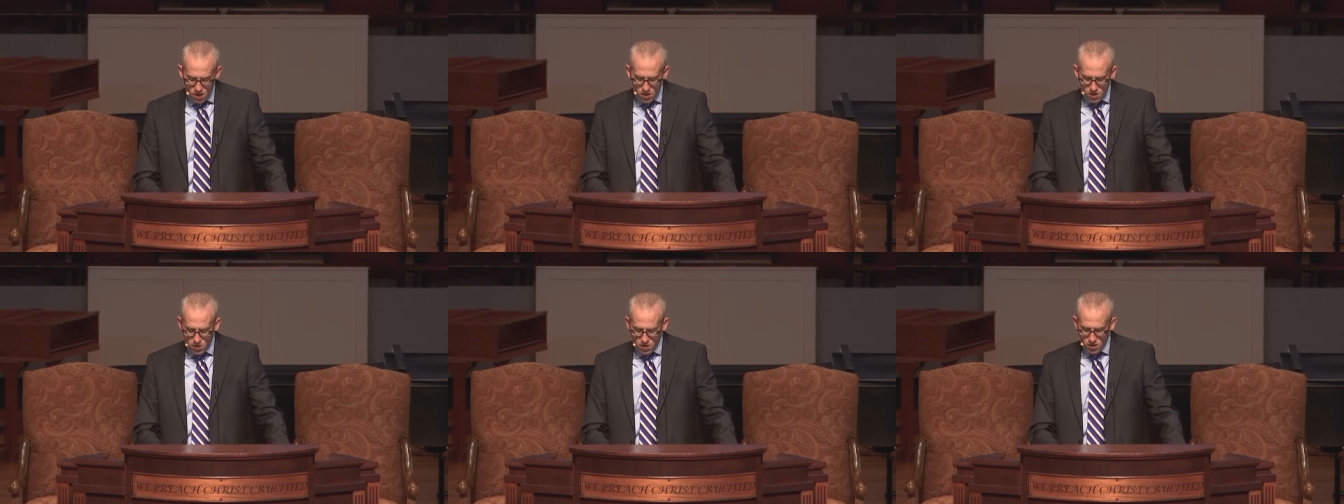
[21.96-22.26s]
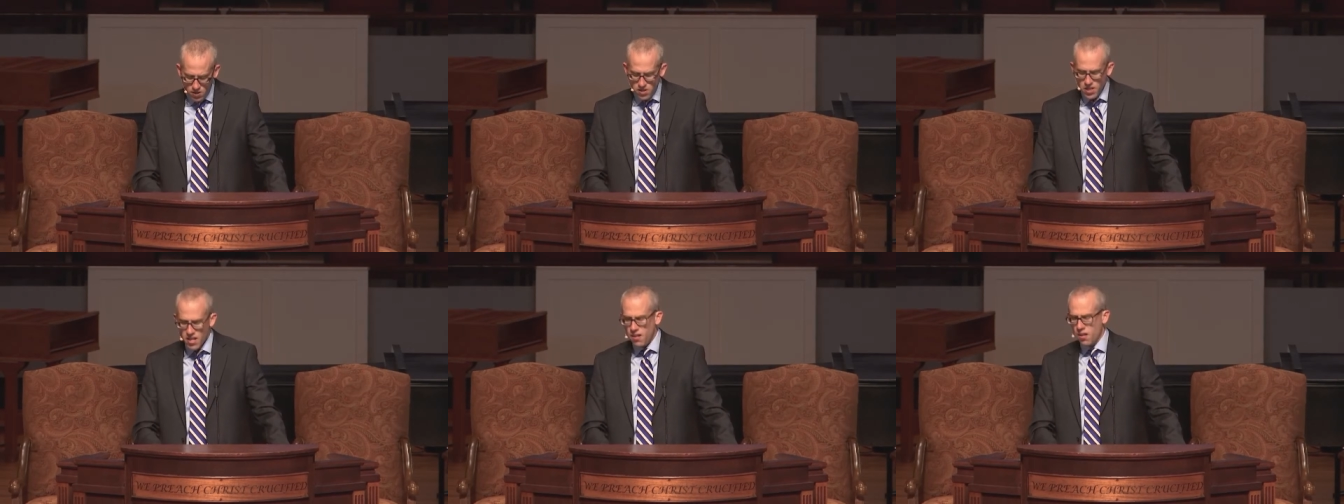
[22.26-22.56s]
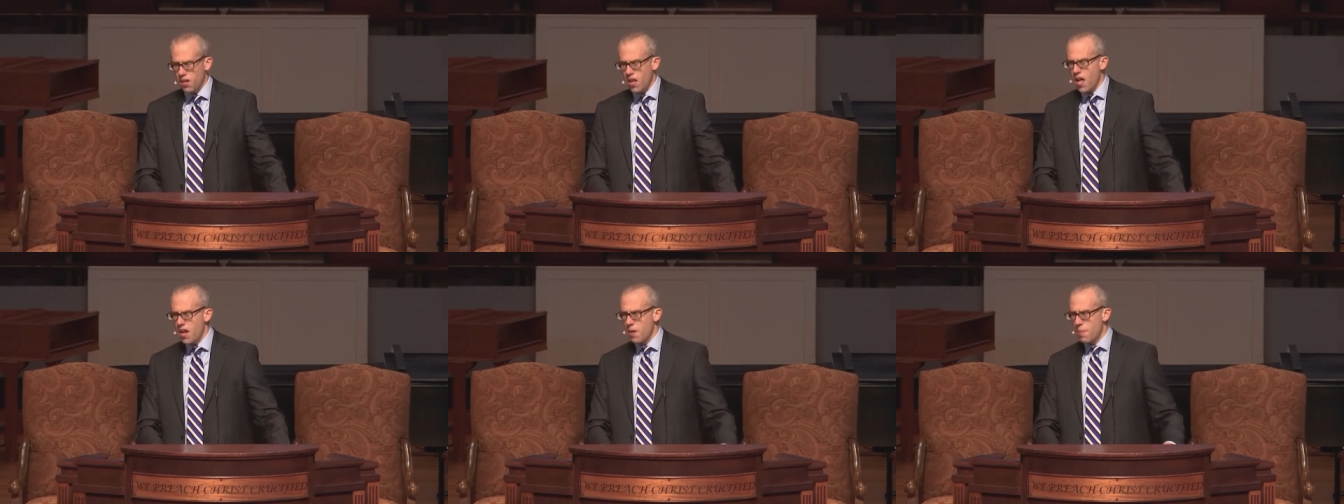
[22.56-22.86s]
you can tell a
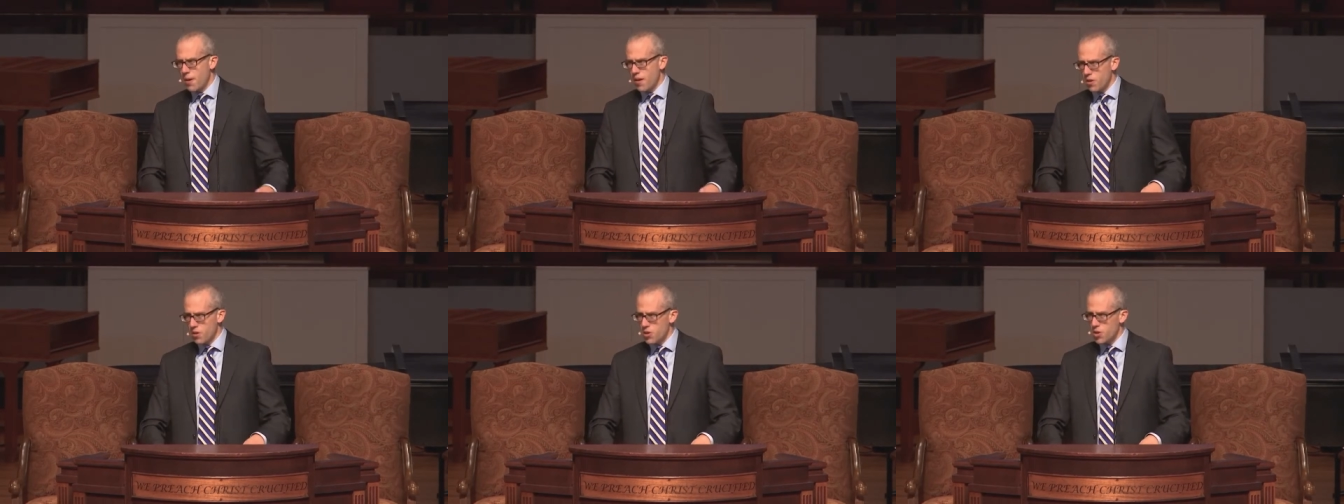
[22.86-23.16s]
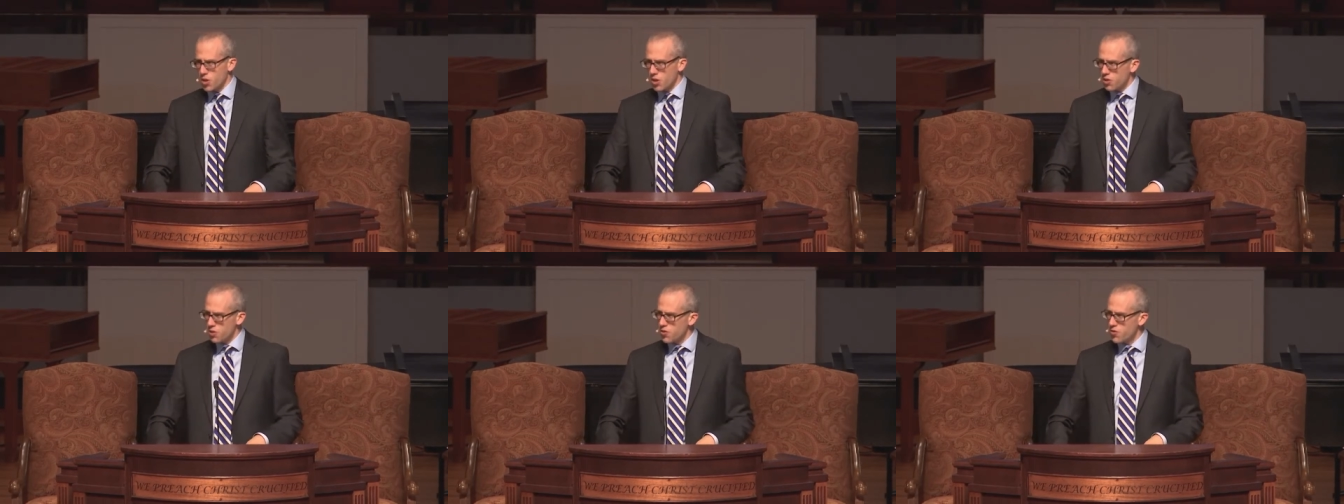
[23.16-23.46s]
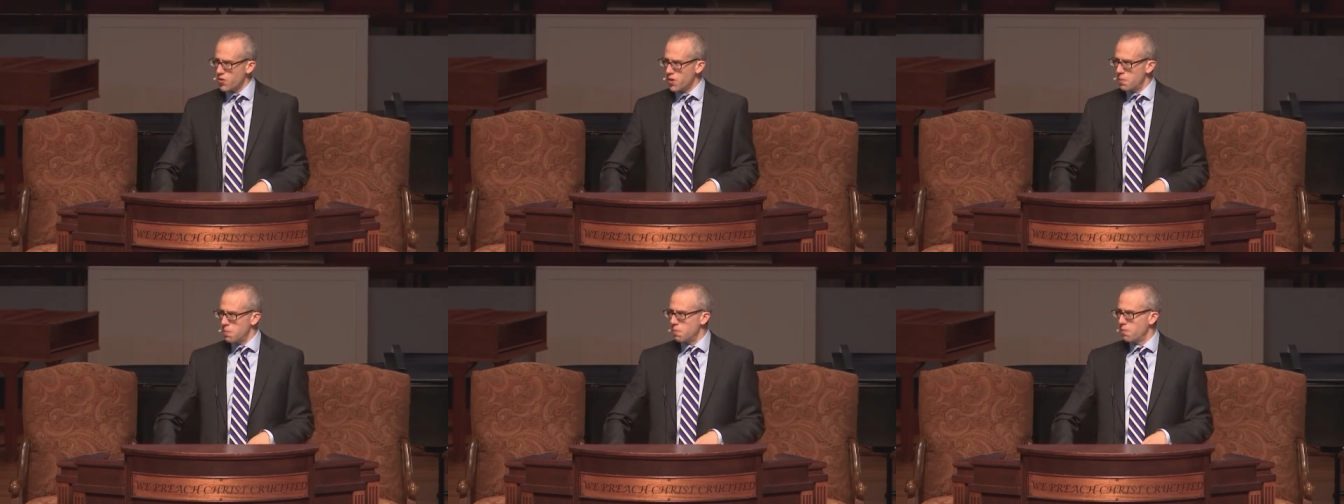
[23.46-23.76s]
lot about a church
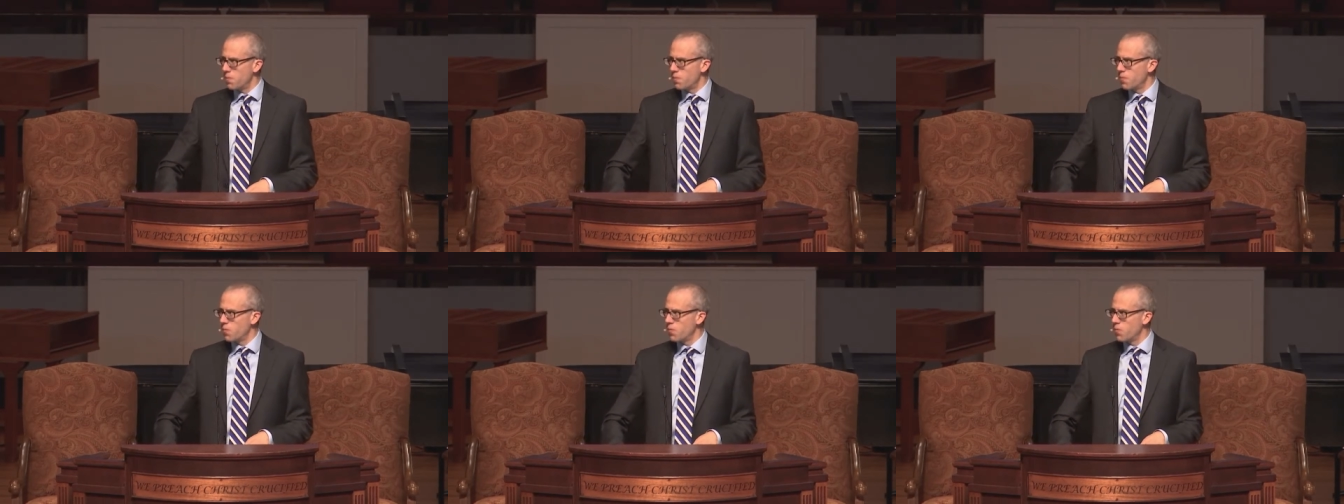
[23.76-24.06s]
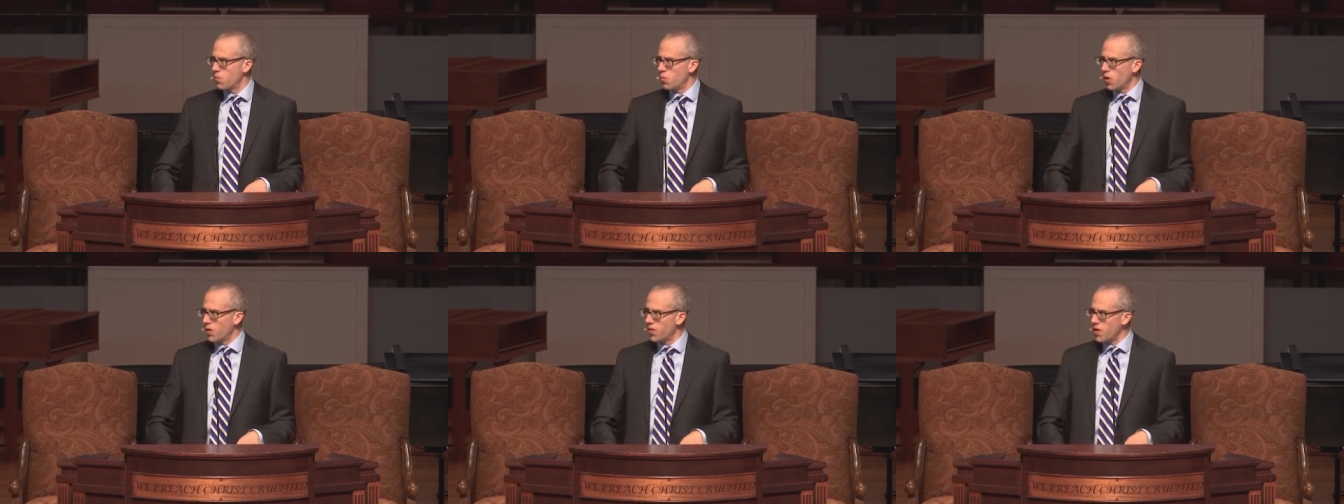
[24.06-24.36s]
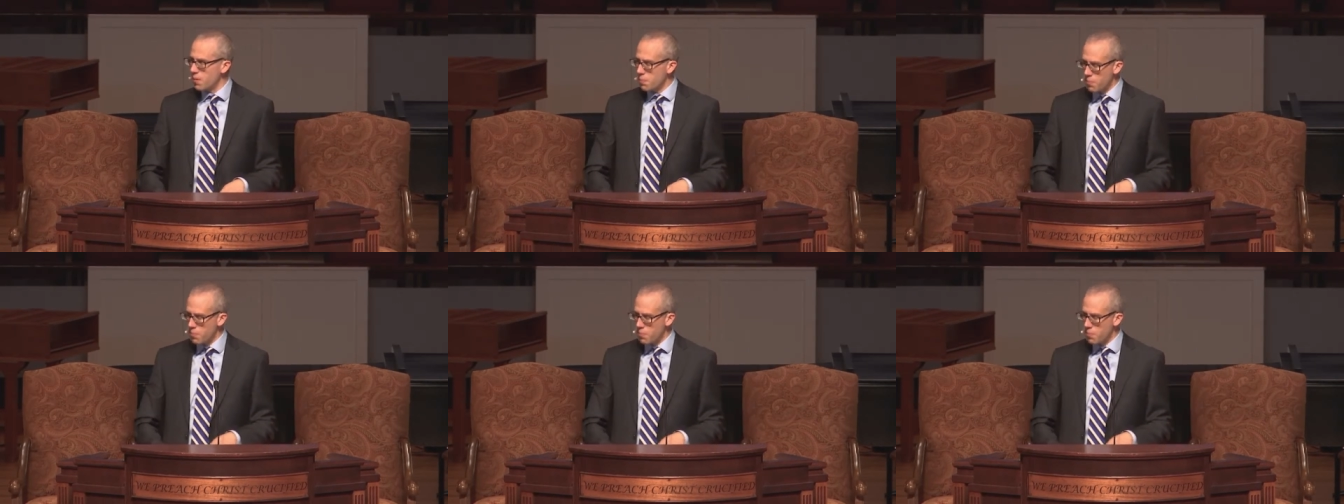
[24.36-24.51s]
from what they